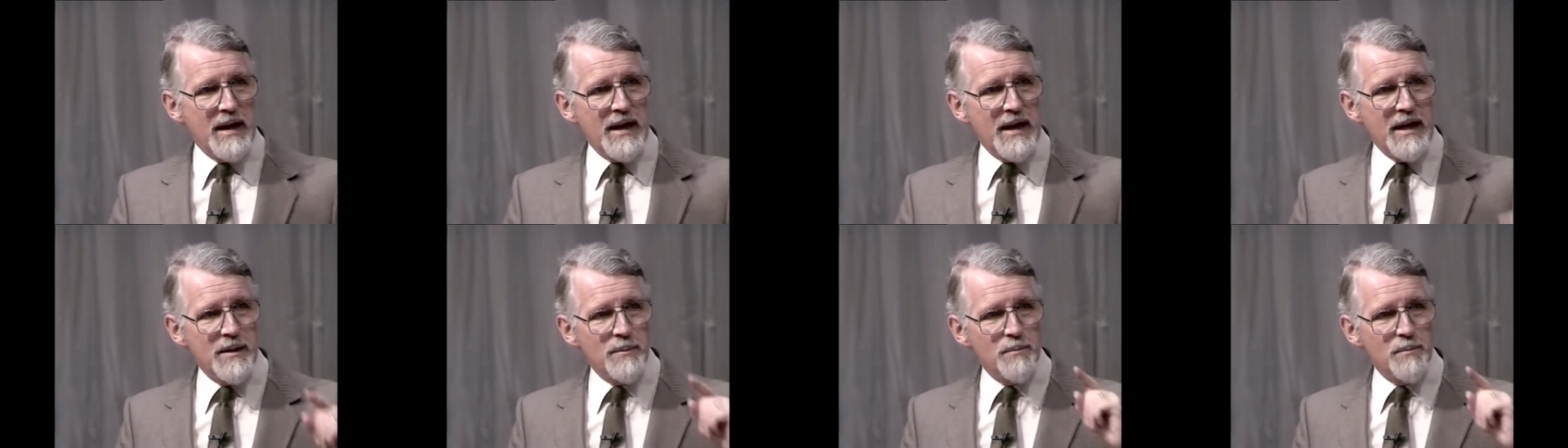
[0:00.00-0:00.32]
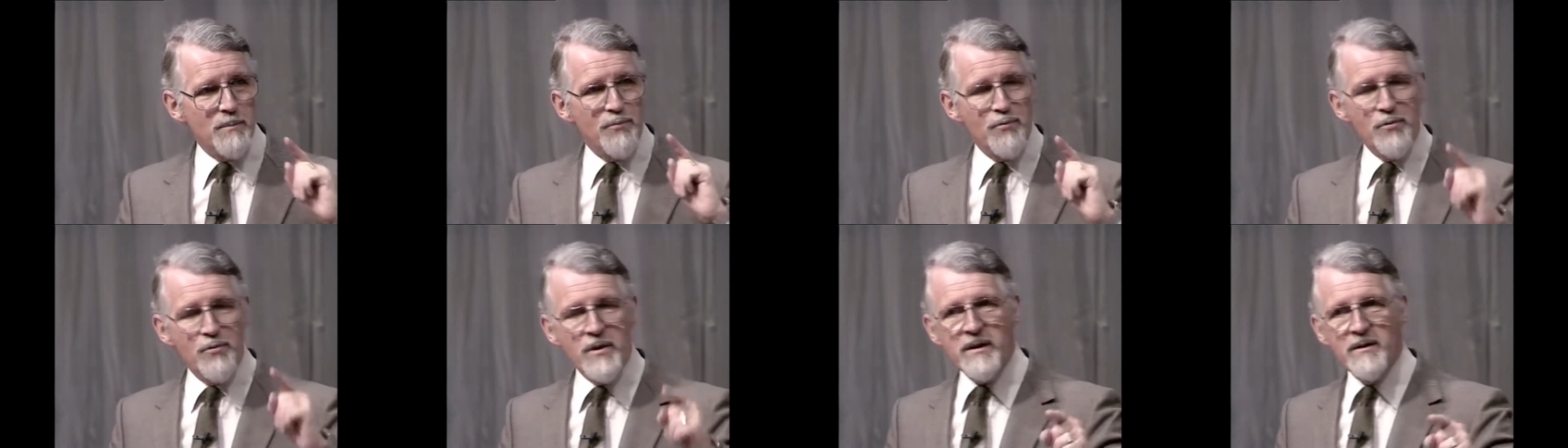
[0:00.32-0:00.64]
It
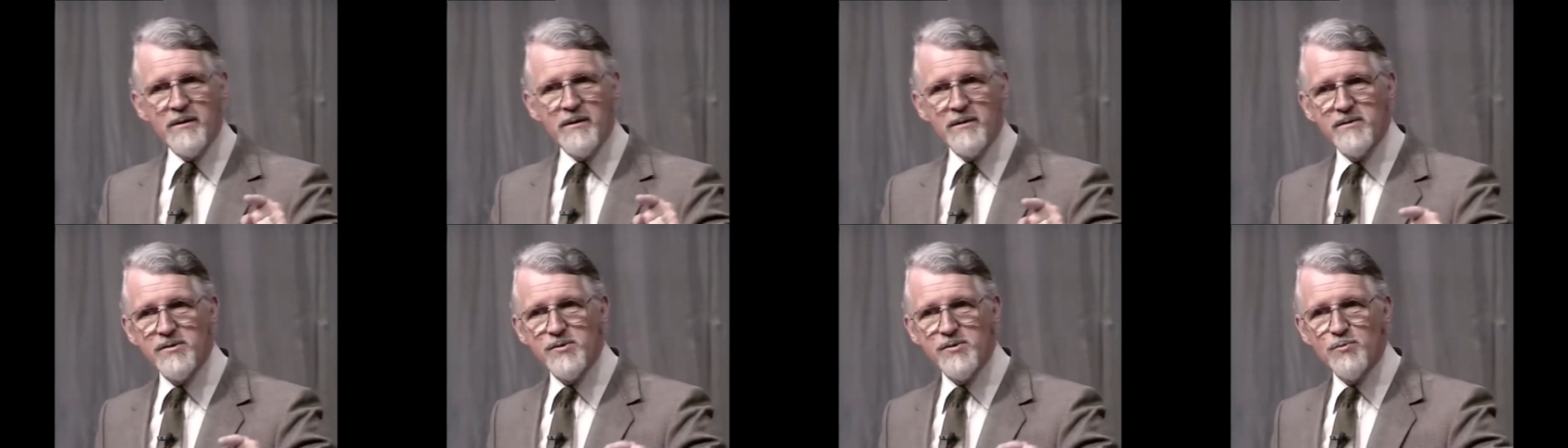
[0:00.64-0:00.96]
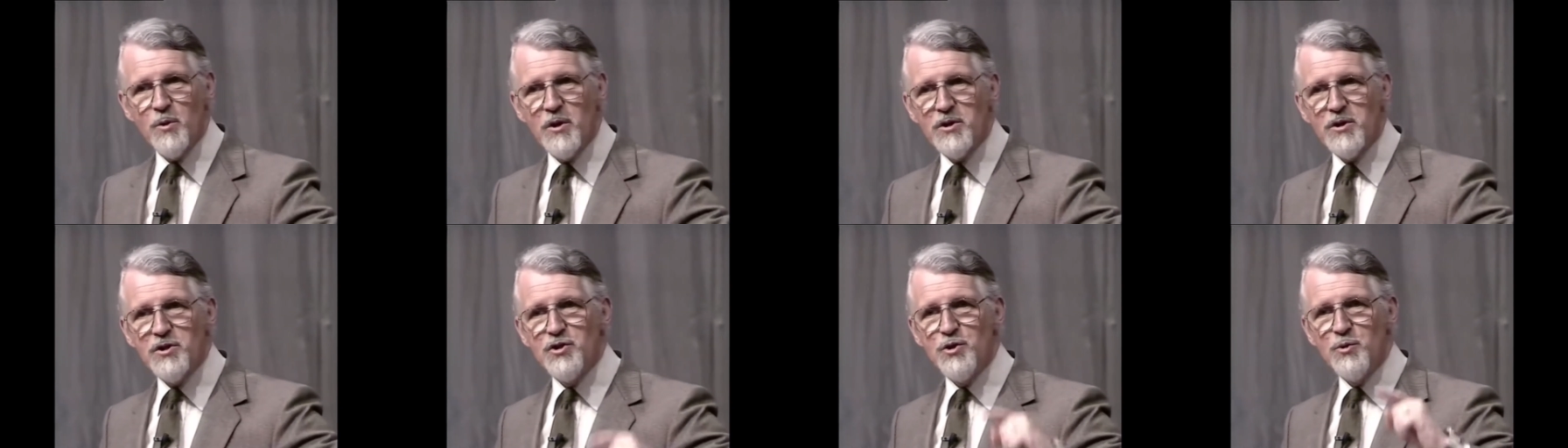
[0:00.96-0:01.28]
brings
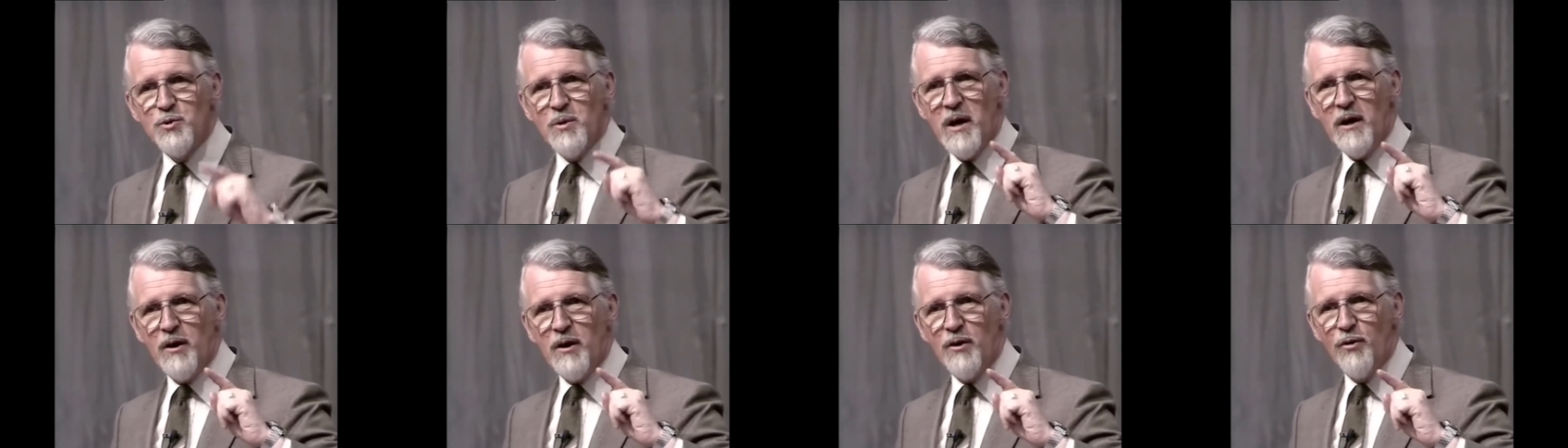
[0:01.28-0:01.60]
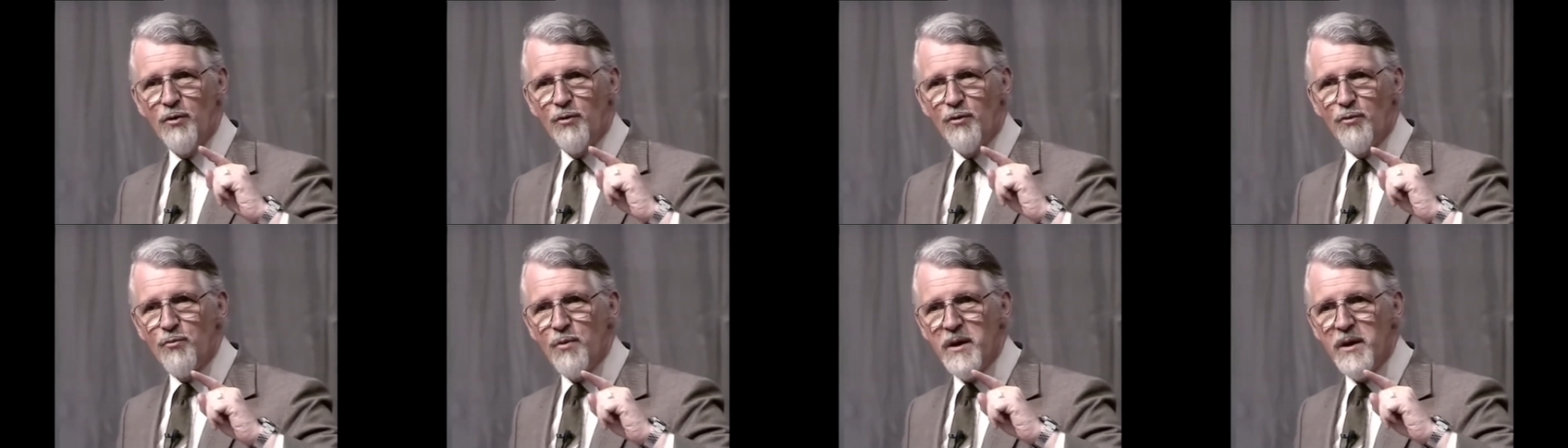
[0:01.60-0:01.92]
what you are
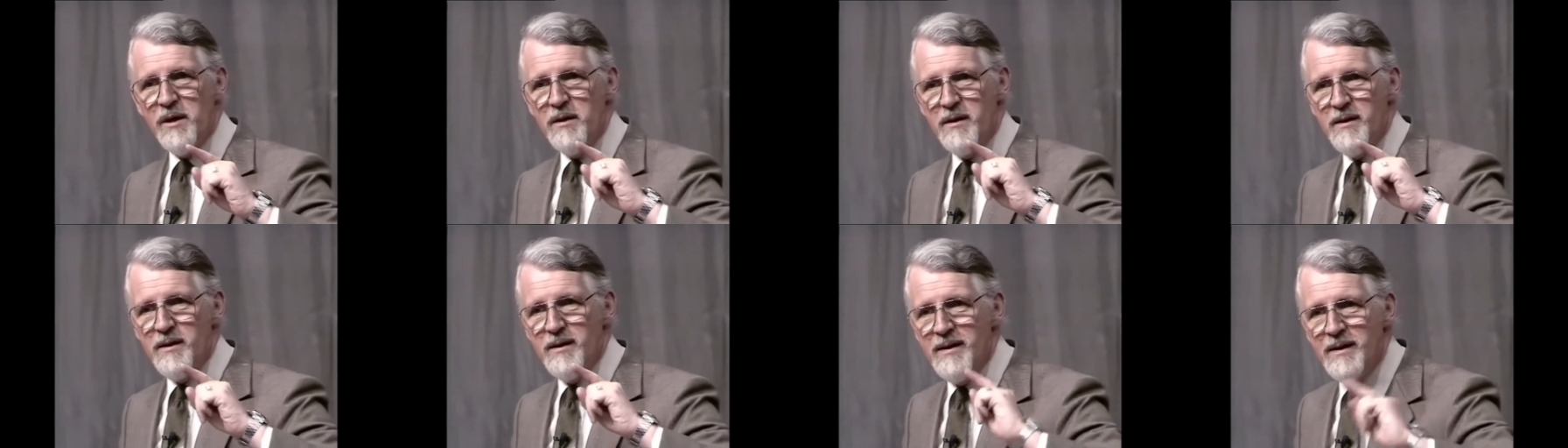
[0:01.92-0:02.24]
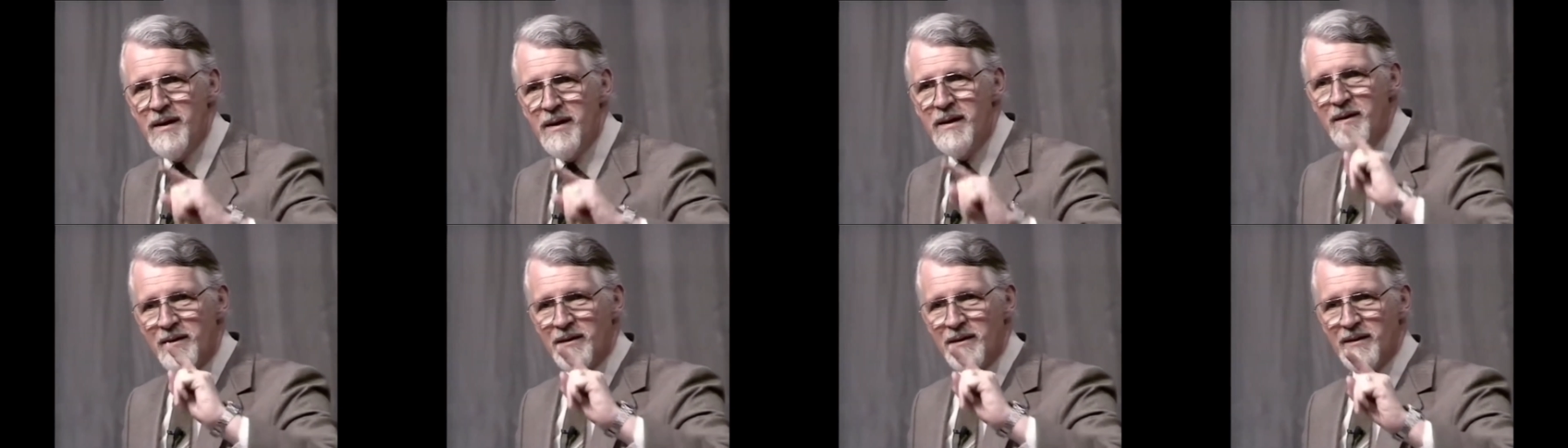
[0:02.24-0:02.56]
already
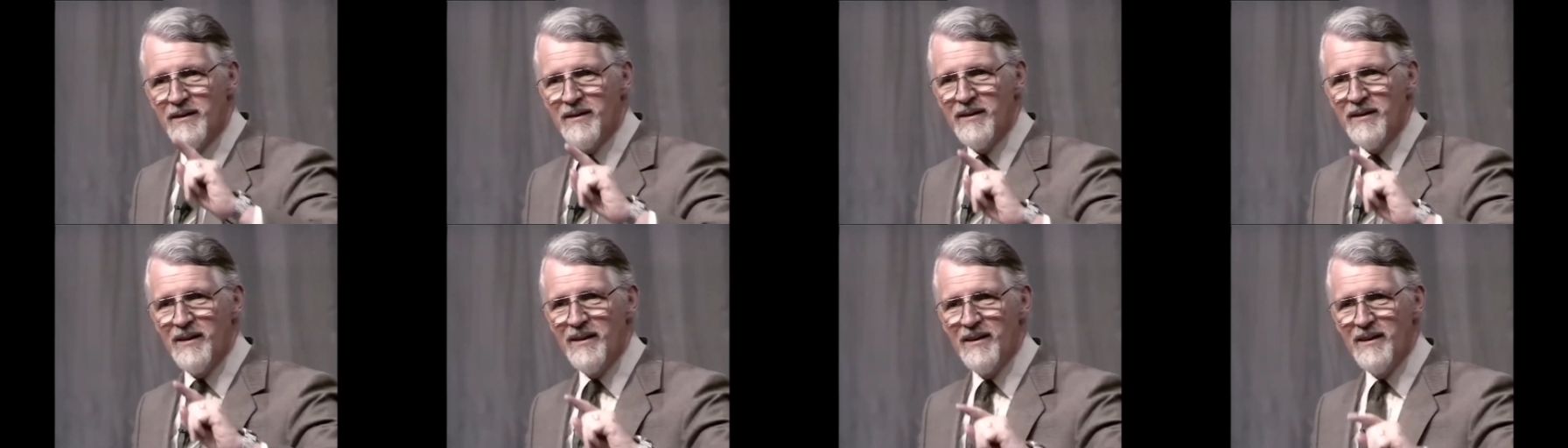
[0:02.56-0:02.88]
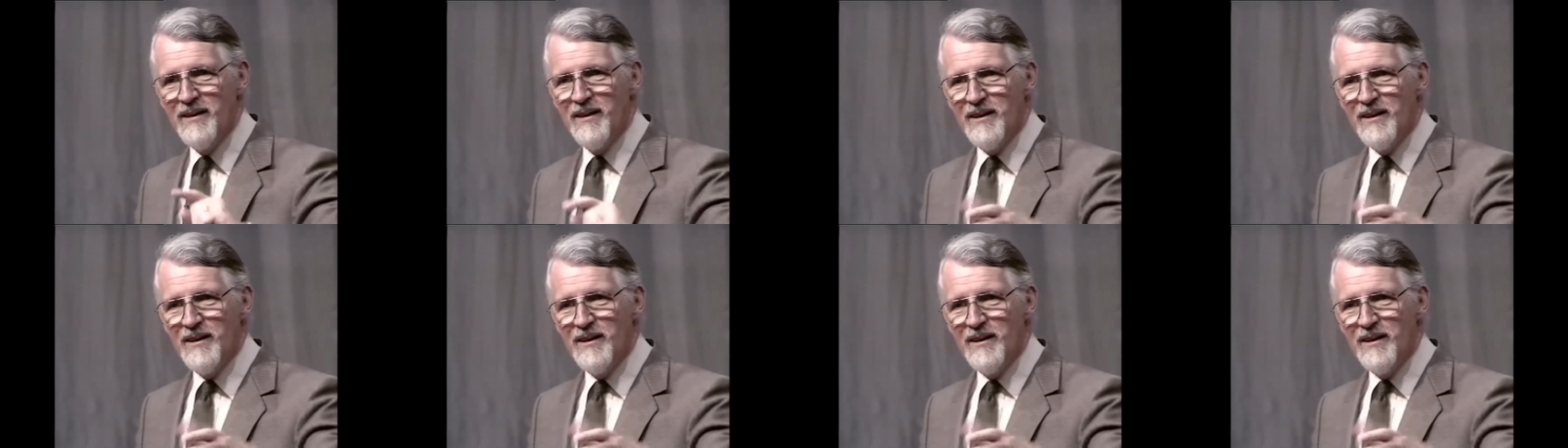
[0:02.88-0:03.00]
in